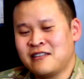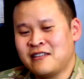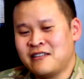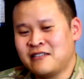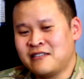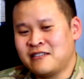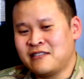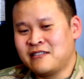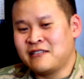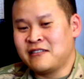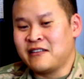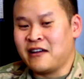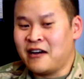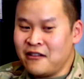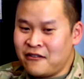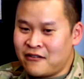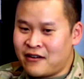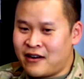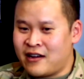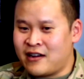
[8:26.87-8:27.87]
And then the
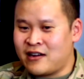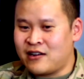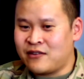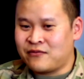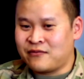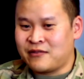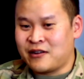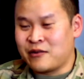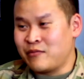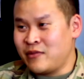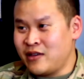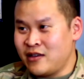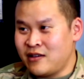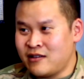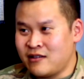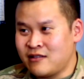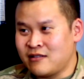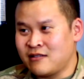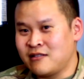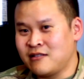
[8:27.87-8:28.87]
other half, like
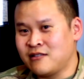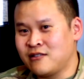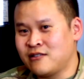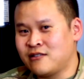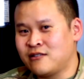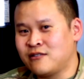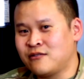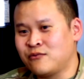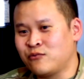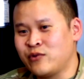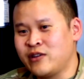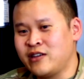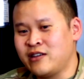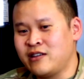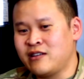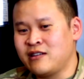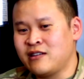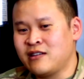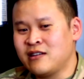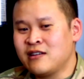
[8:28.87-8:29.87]
me, you know,
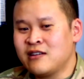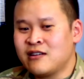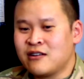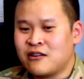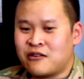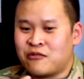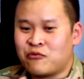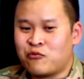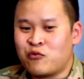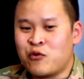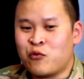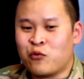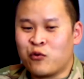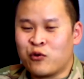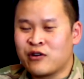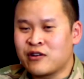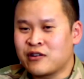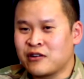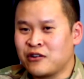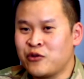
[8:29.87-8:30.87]
we
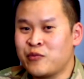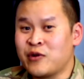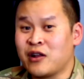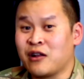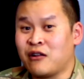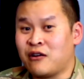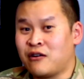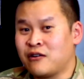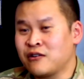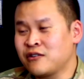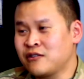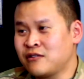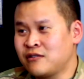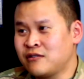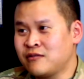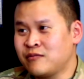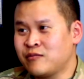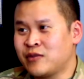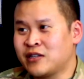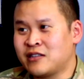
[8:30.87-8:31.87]
work a little bit
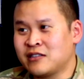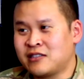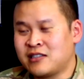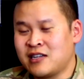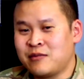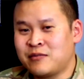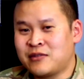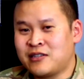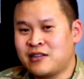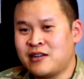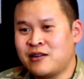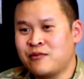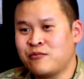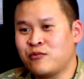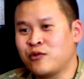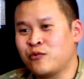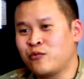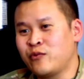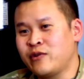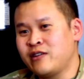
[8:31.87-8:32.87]
longer, but at the same
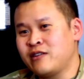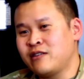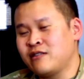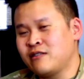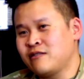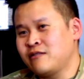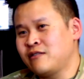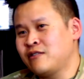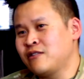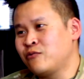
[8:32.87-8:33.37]
time, when we